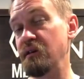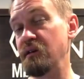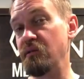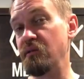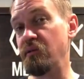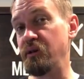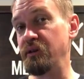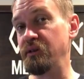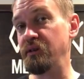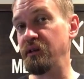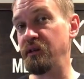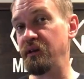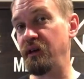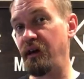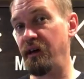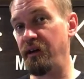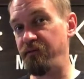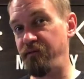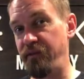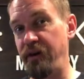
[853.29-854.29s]
We're in
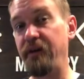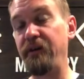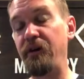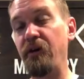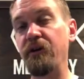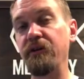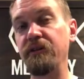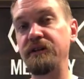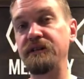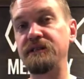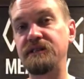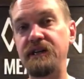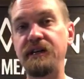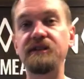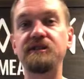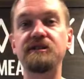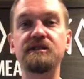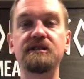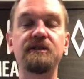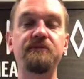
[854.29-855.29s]
the very early
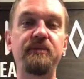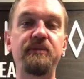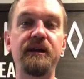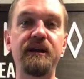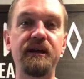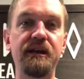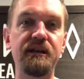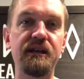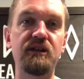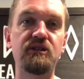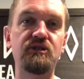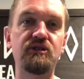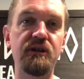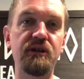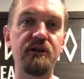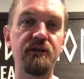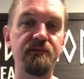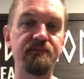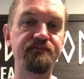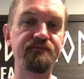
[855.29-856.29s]
stages of planning next
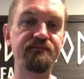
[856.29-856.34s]
year,